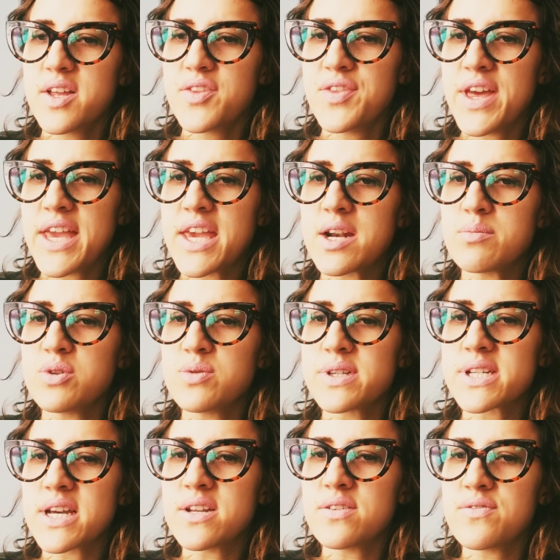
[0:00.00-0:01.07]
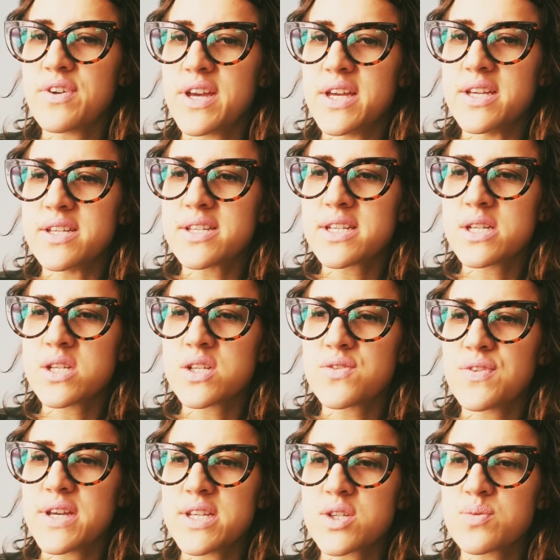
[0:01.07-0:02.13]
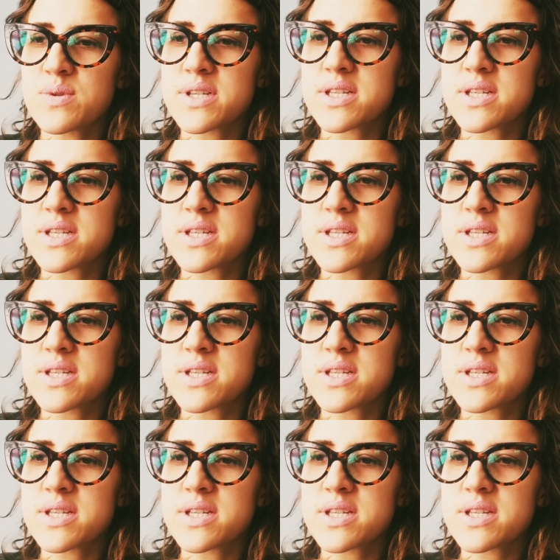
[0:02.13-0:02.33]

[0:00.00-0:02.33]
The animal was unfazed. His face was